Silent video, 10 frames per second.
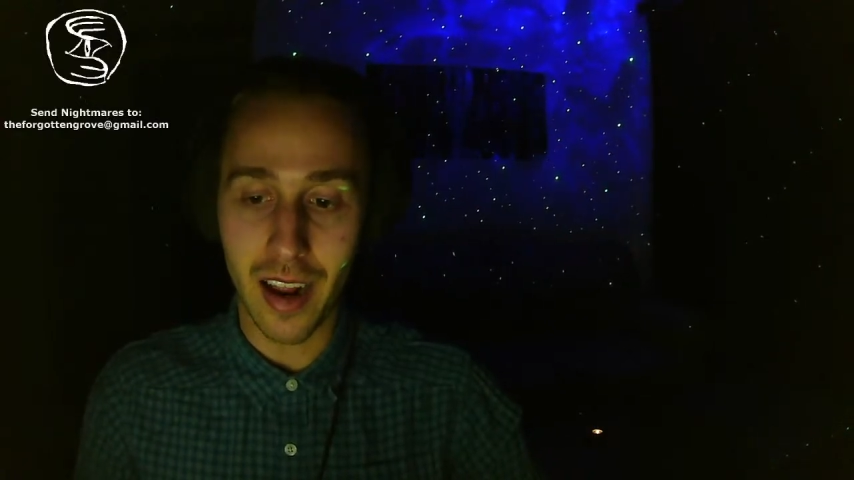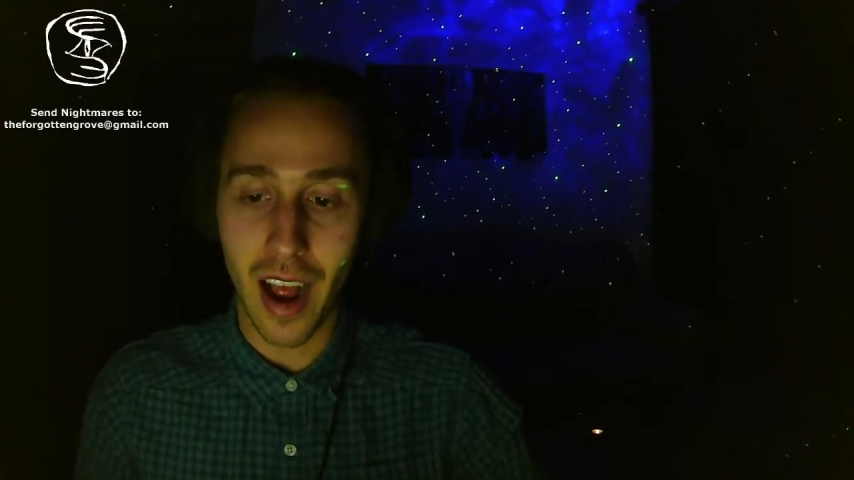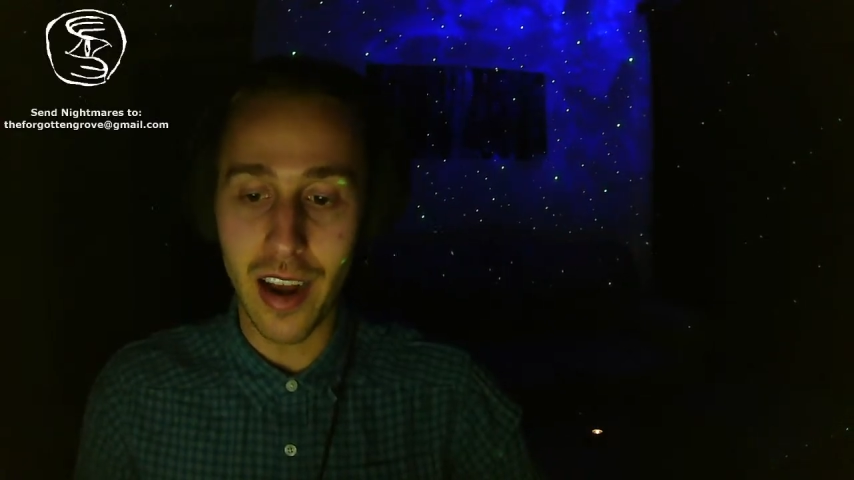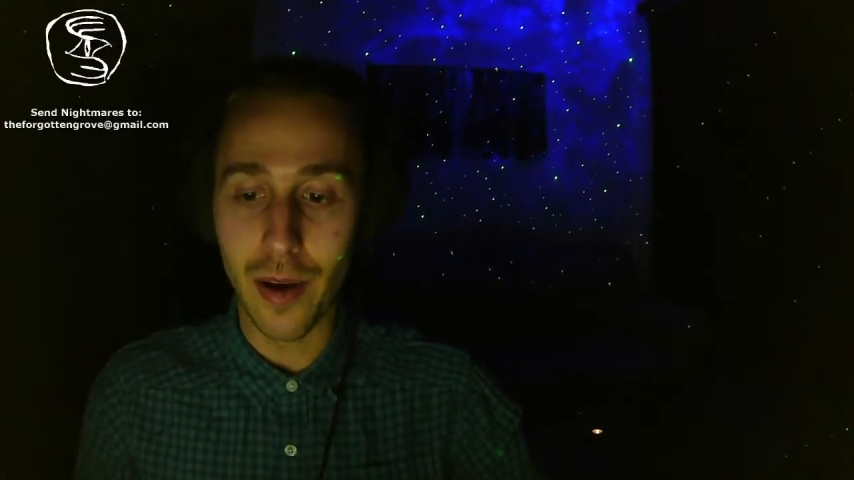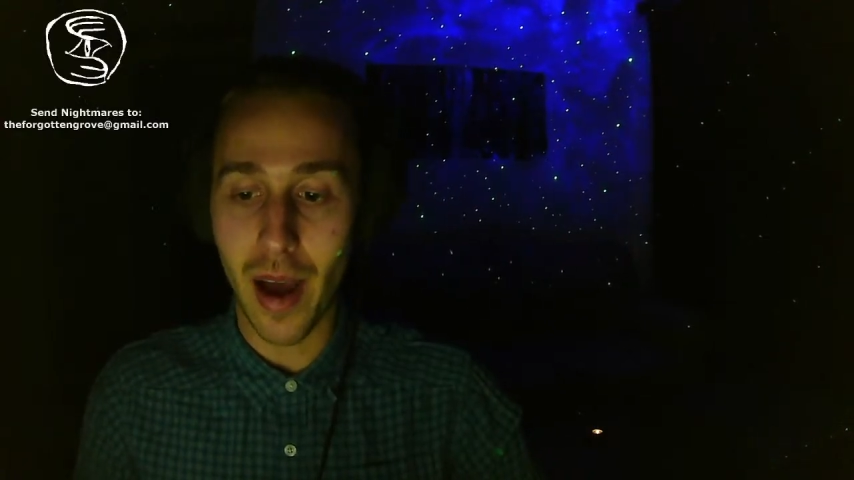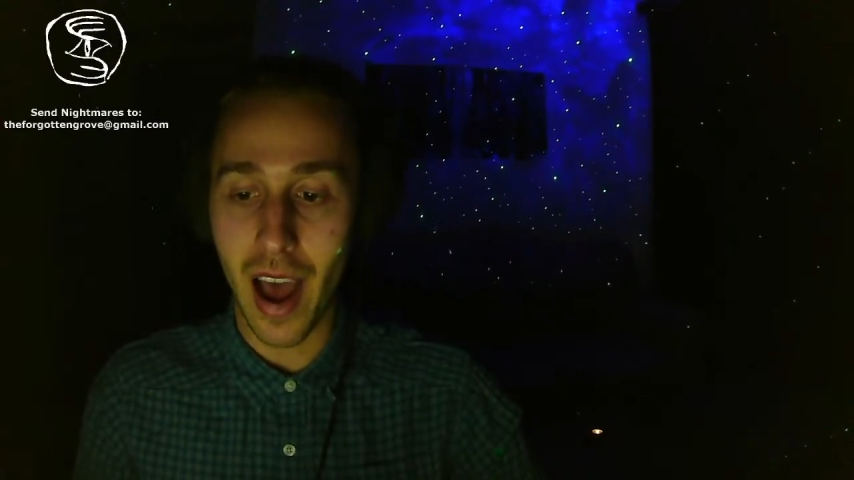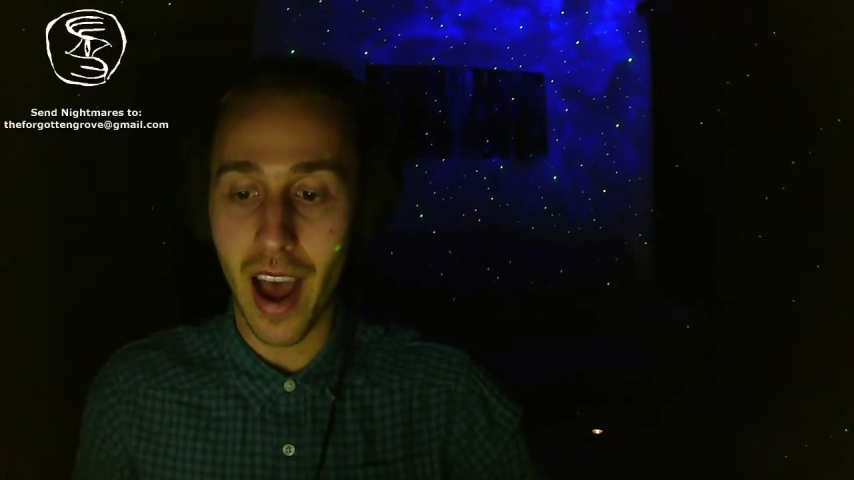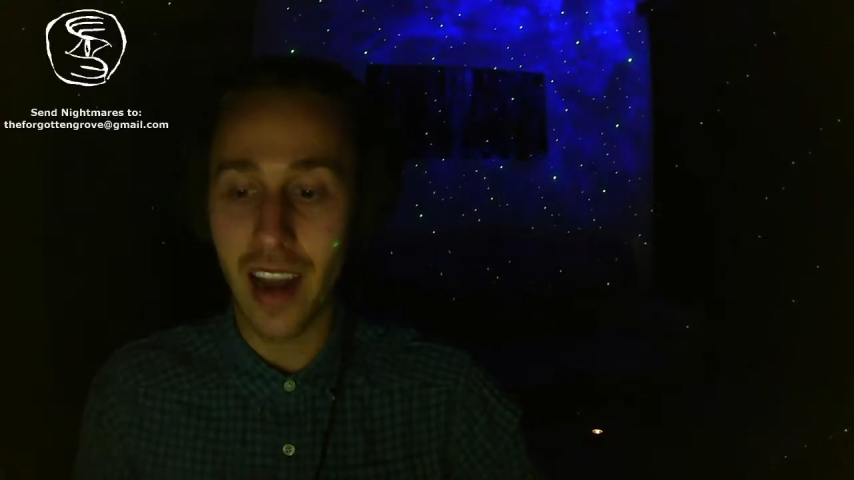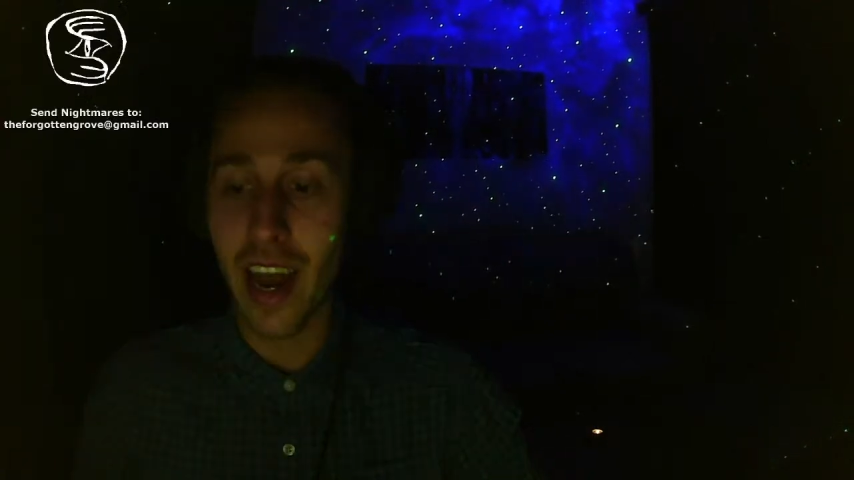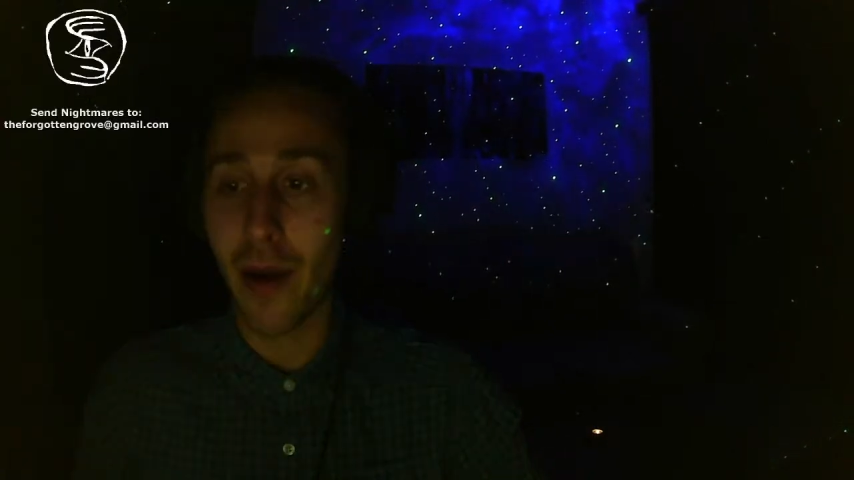
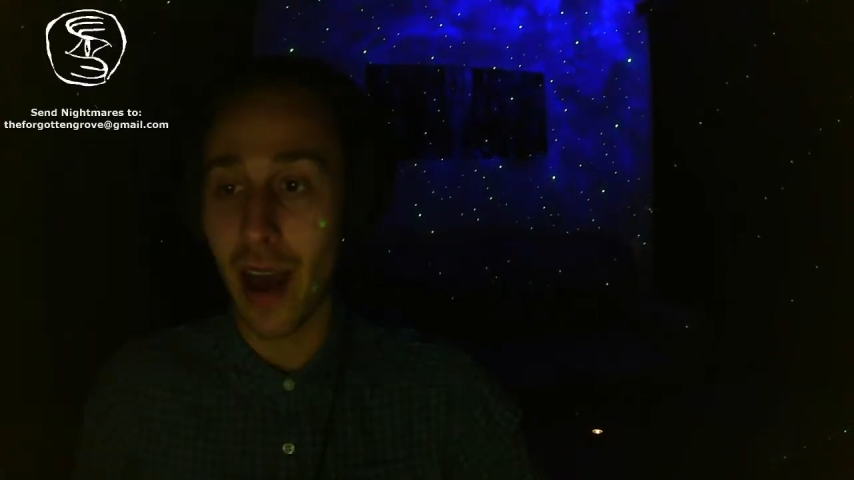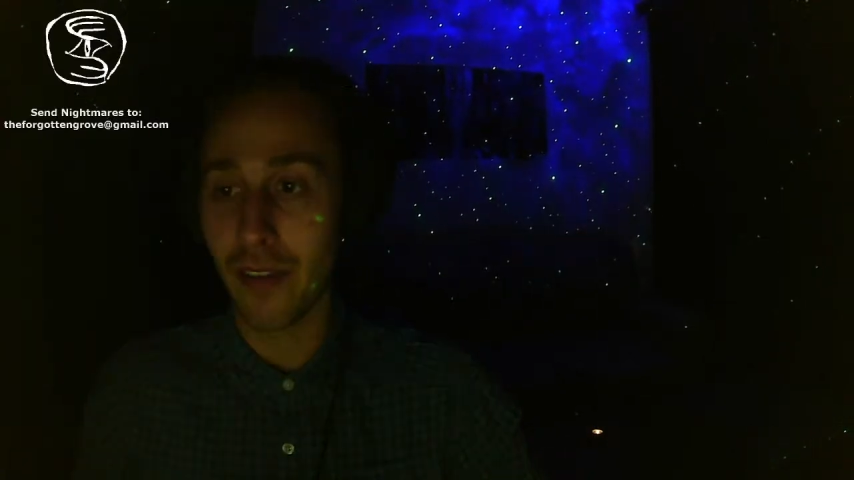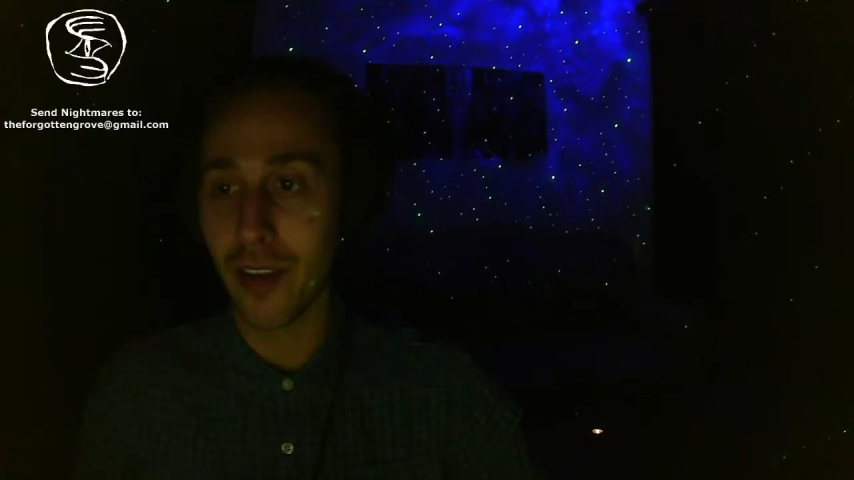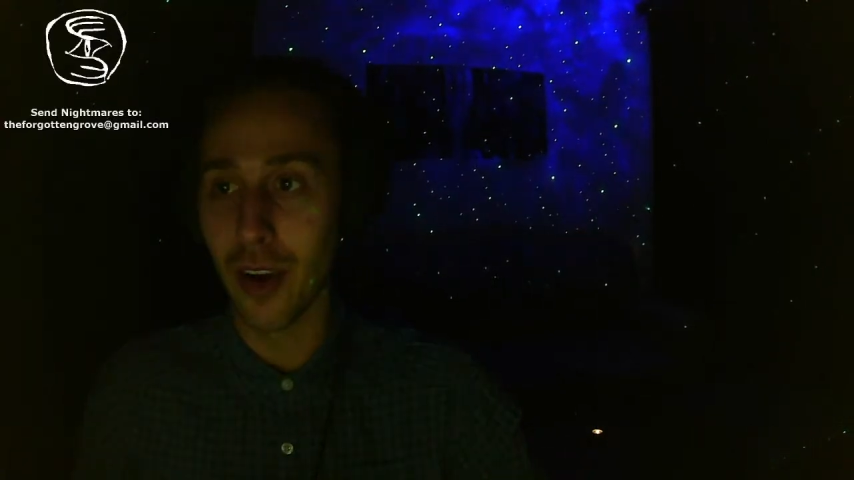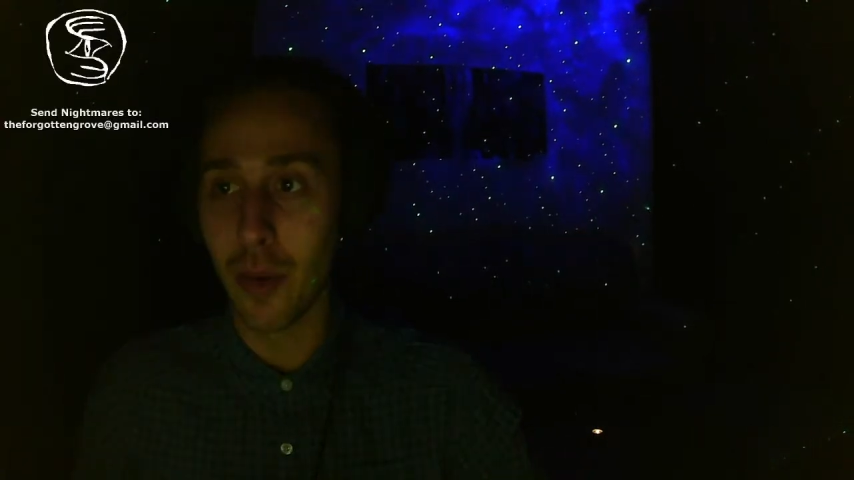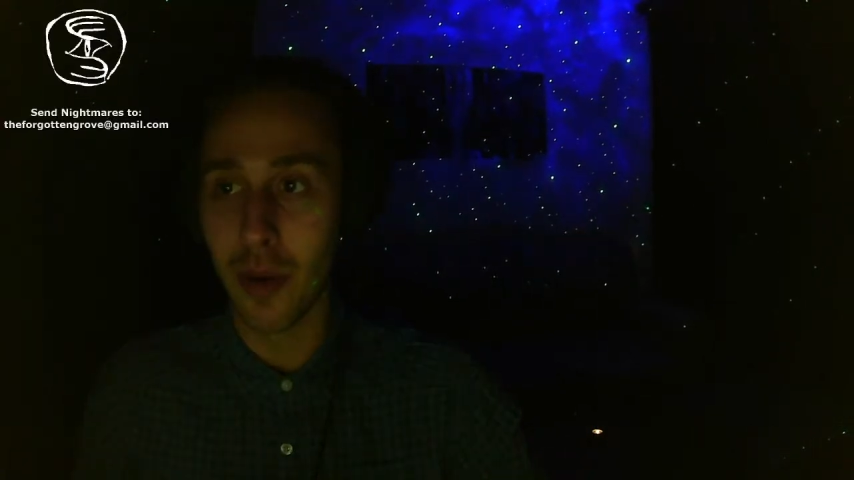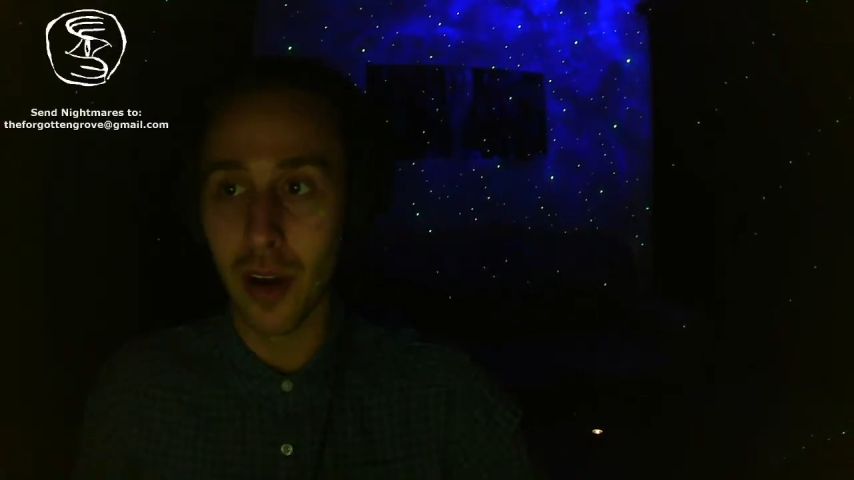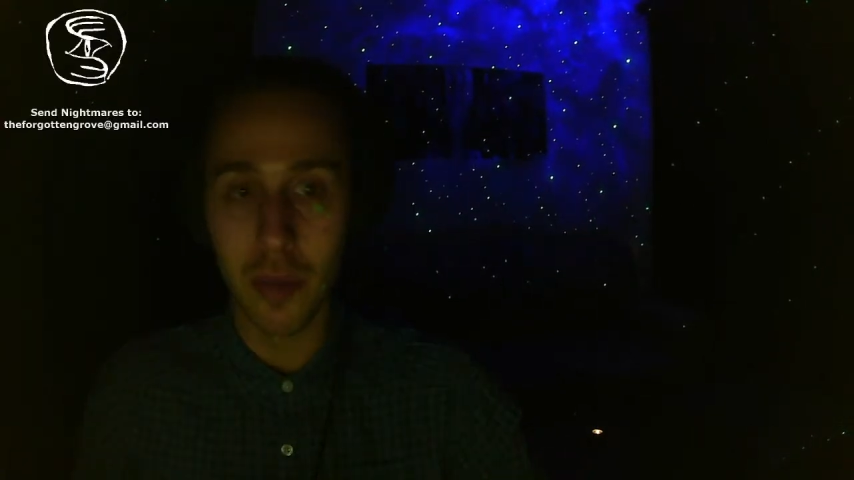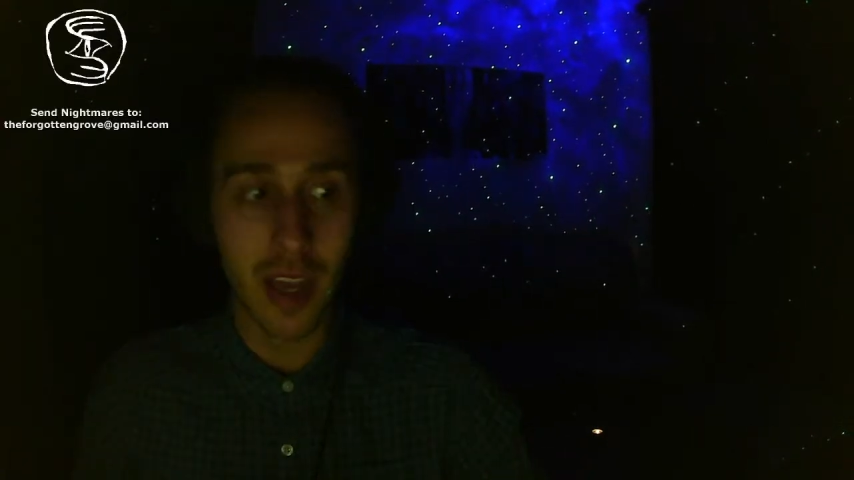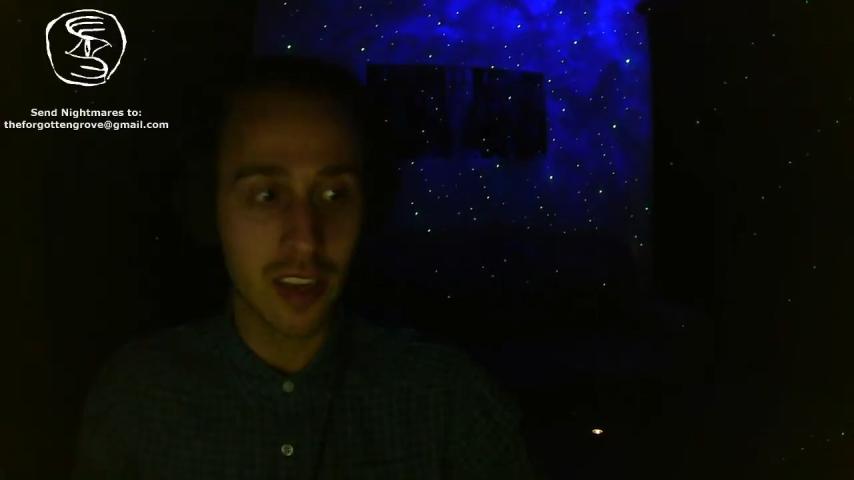now have to open
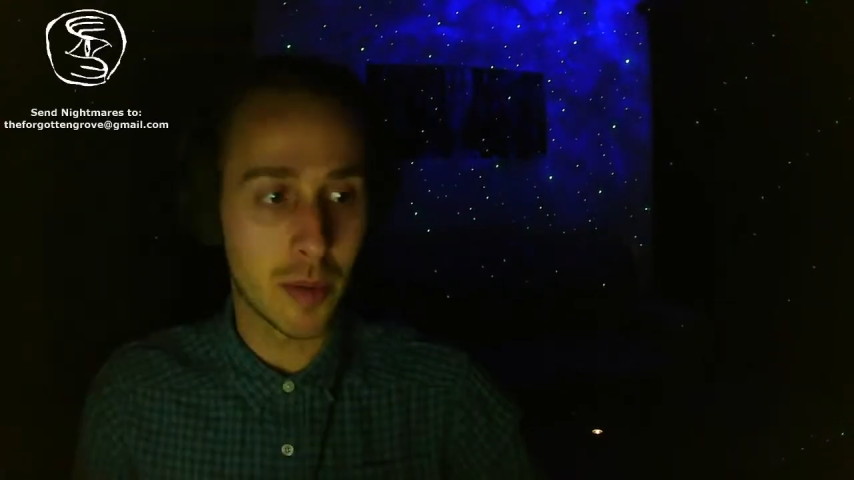OBS.